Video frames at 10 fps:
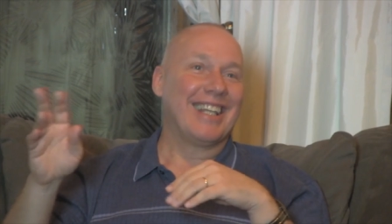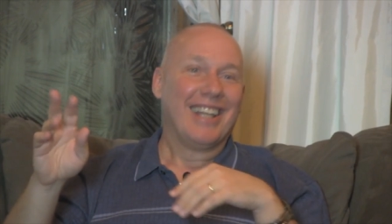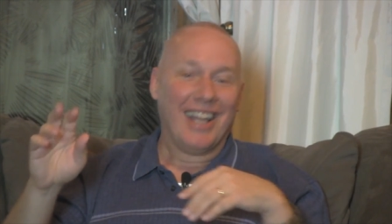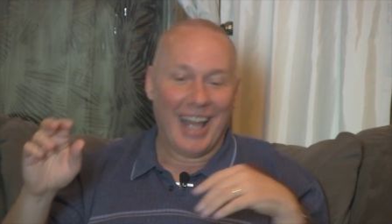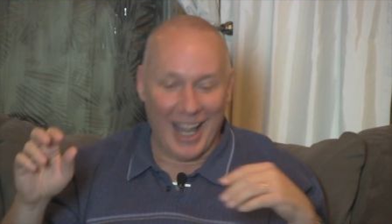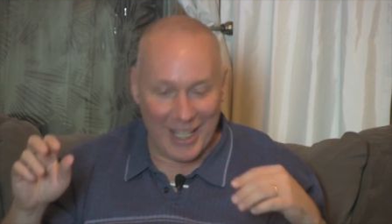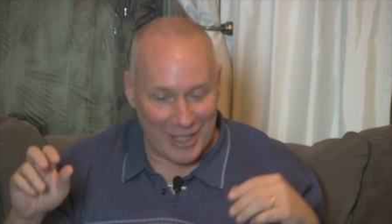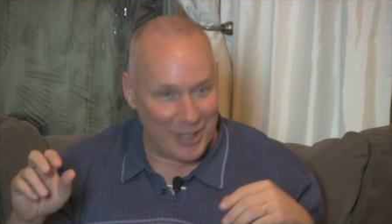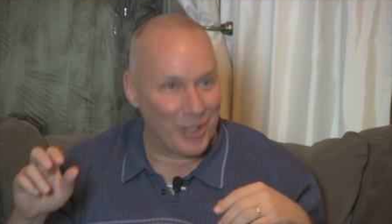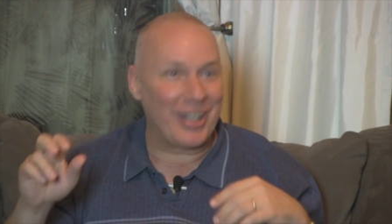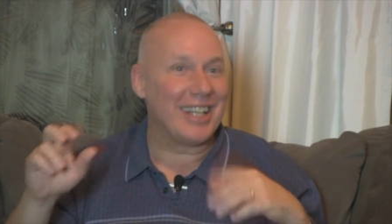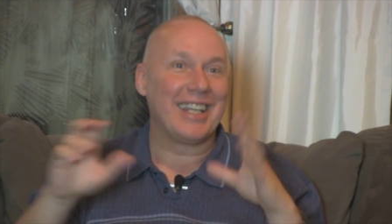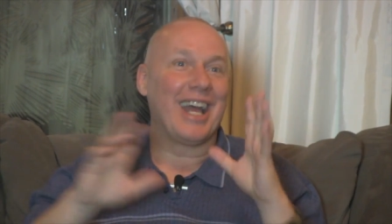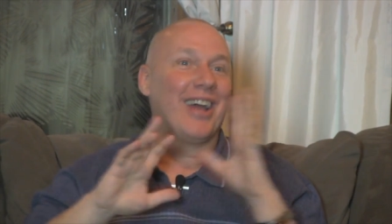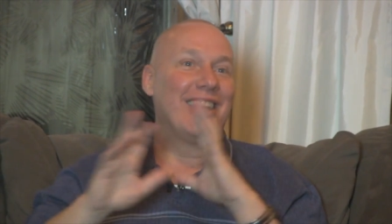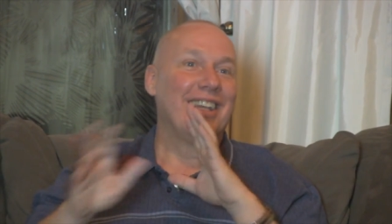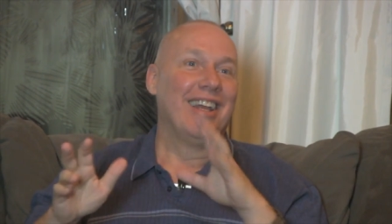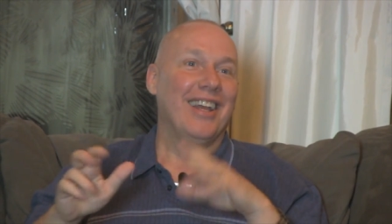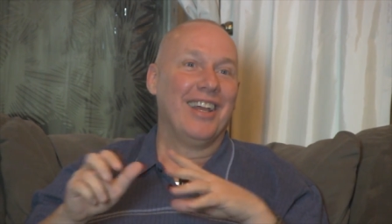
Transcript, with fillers: in as he's looking down.